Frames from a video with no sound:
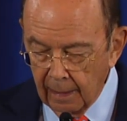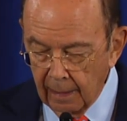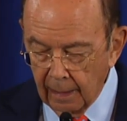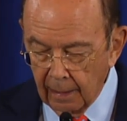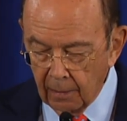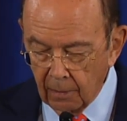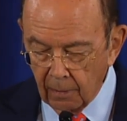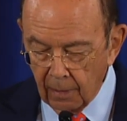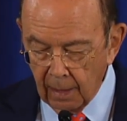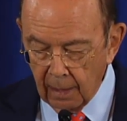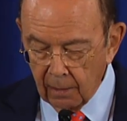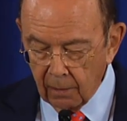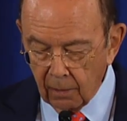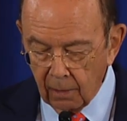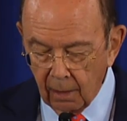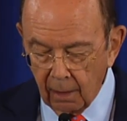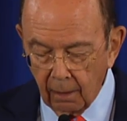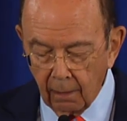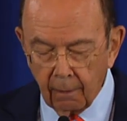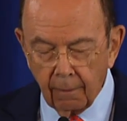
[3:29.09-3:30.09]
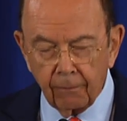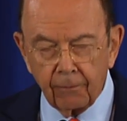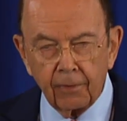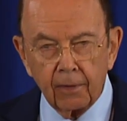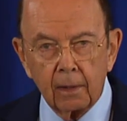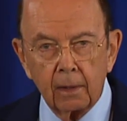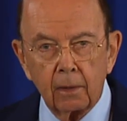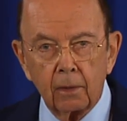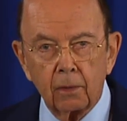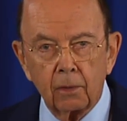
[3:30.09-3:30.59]
and then
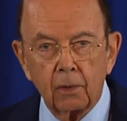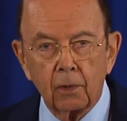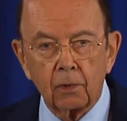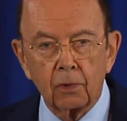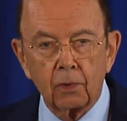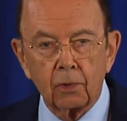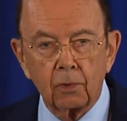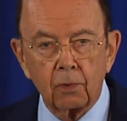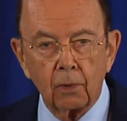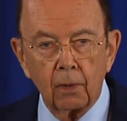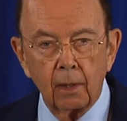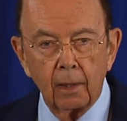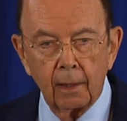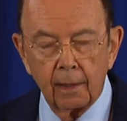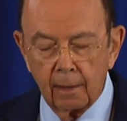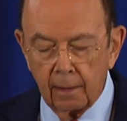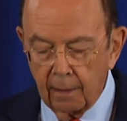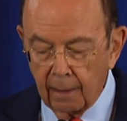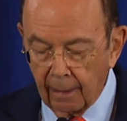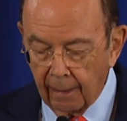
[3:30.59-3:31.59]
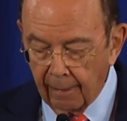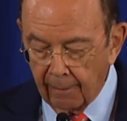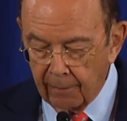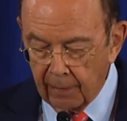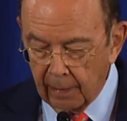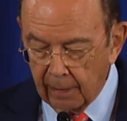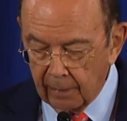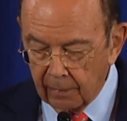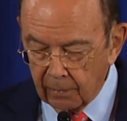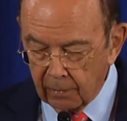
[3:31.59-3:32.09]
carefully destroyed
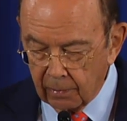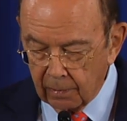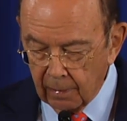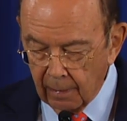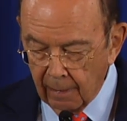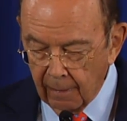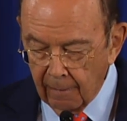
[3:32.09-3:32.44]
evidence,